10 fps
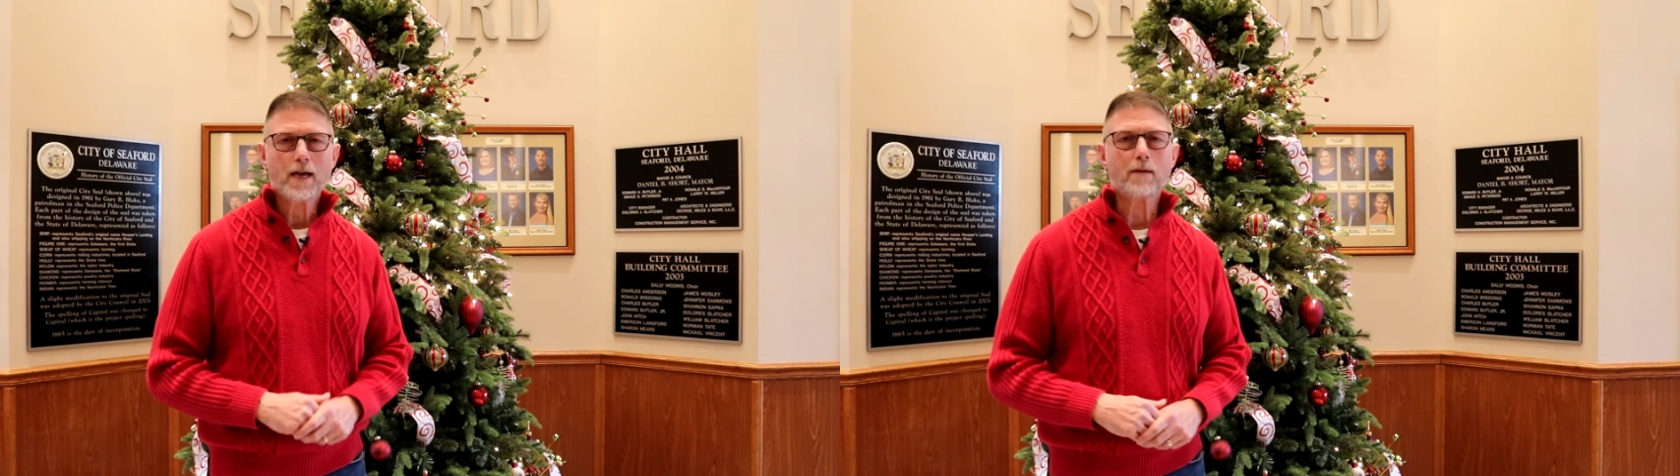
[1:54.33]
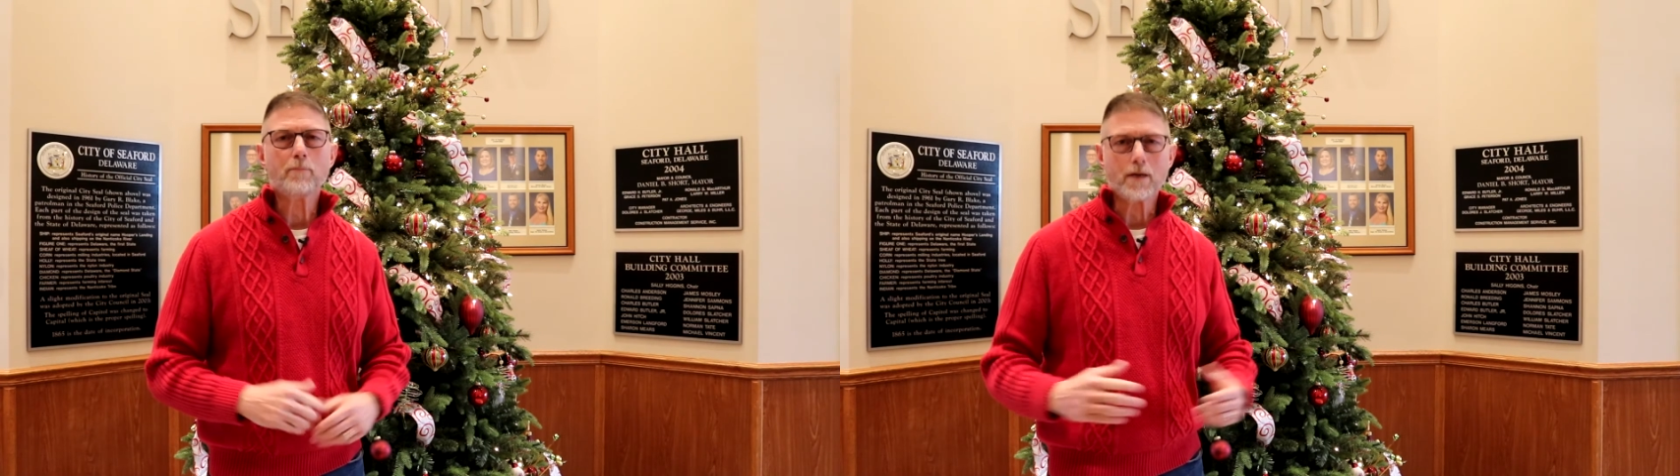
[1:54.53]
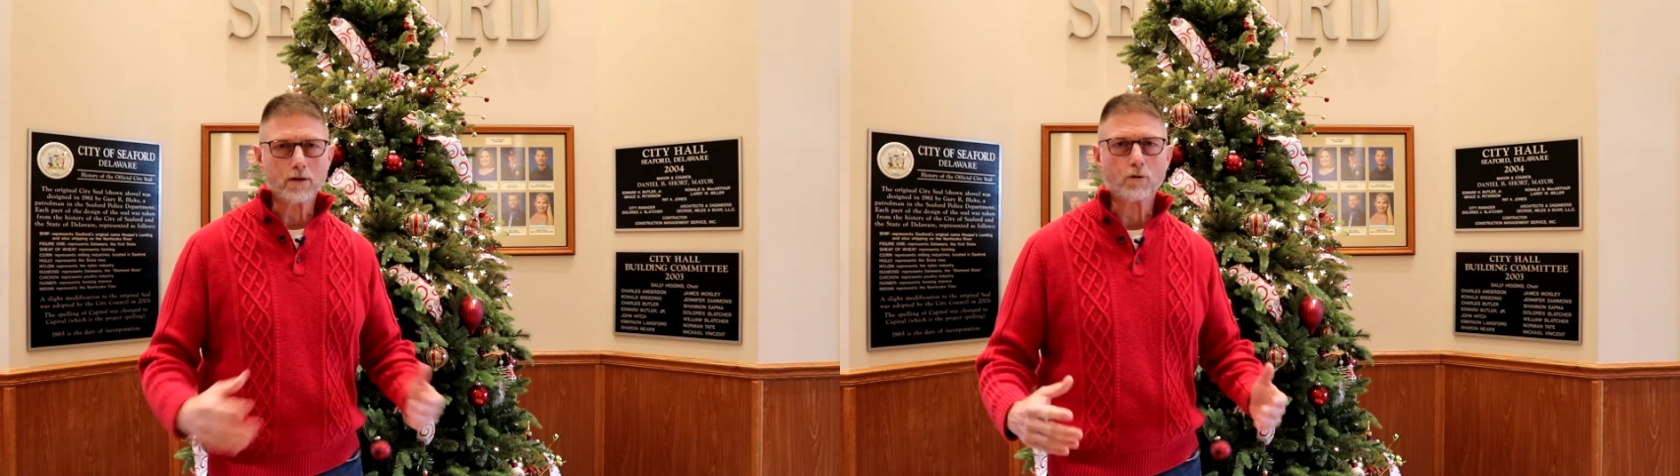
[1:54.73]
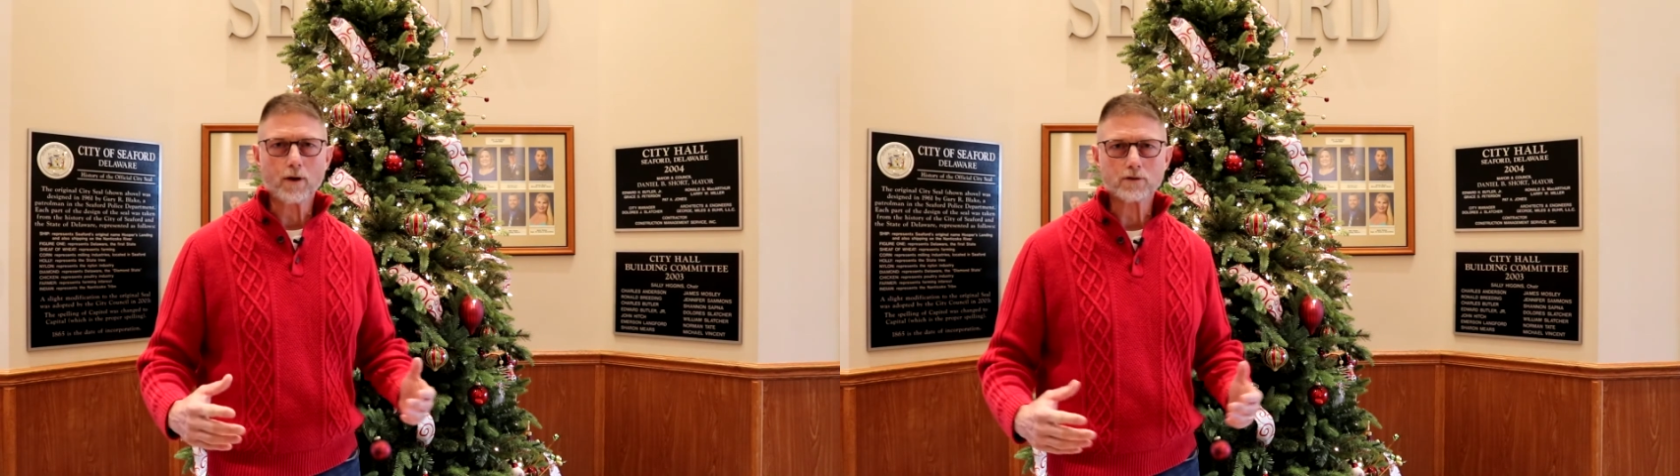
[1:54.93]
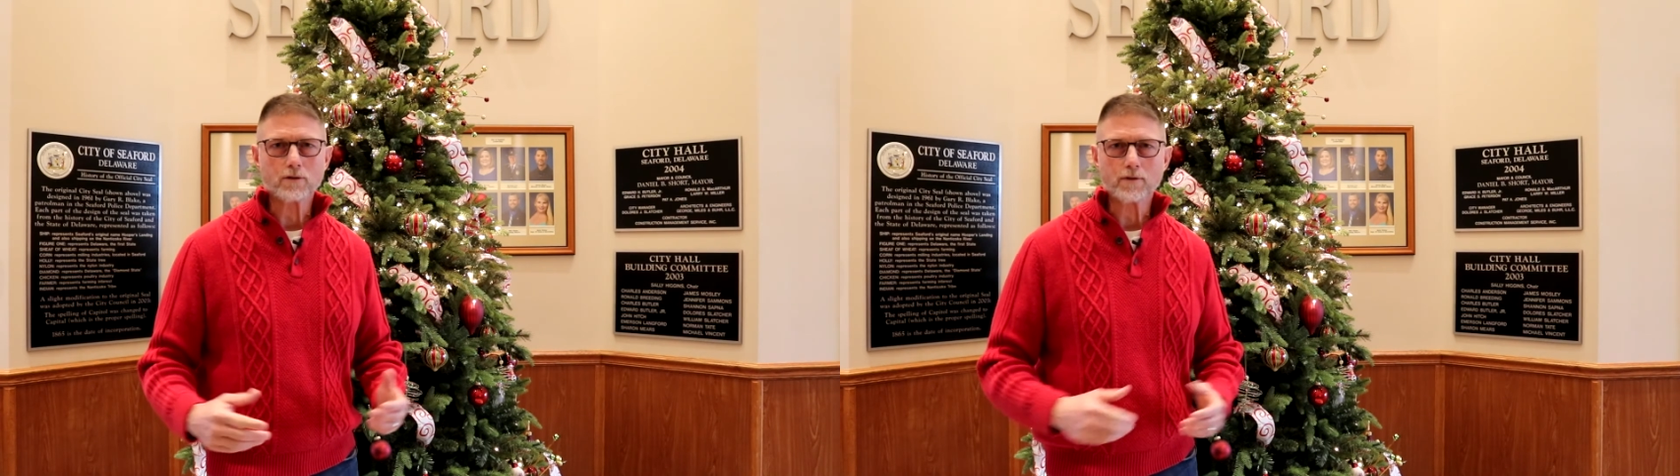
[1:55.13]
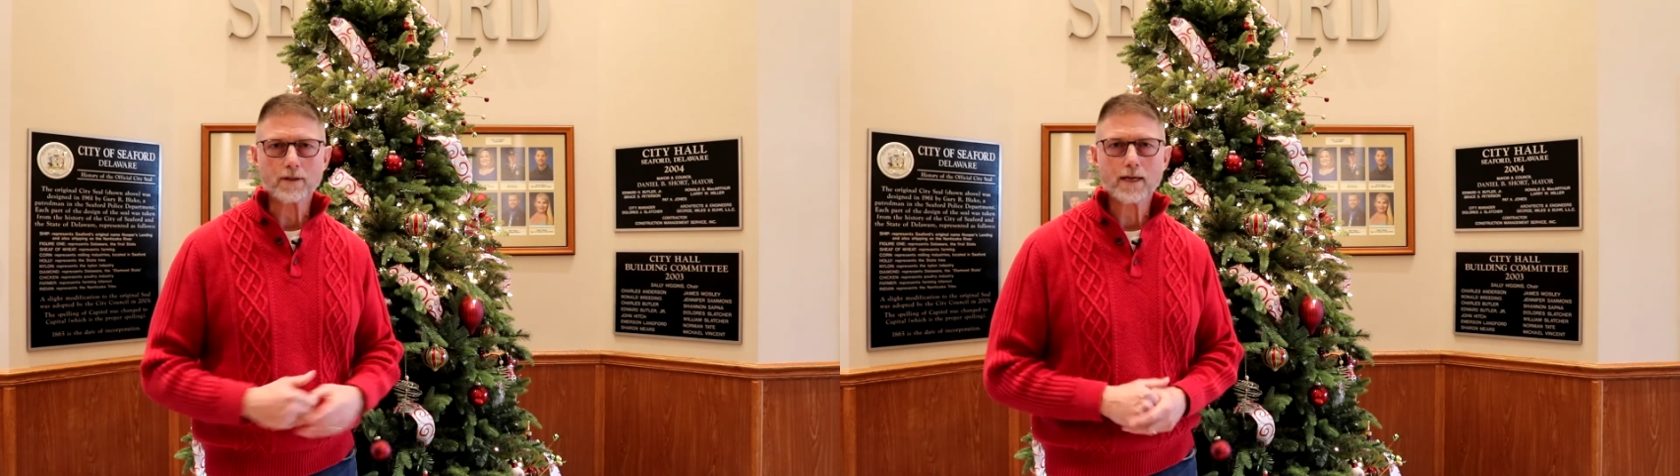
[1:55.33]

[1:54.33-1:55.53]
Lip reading: and being aggressive, and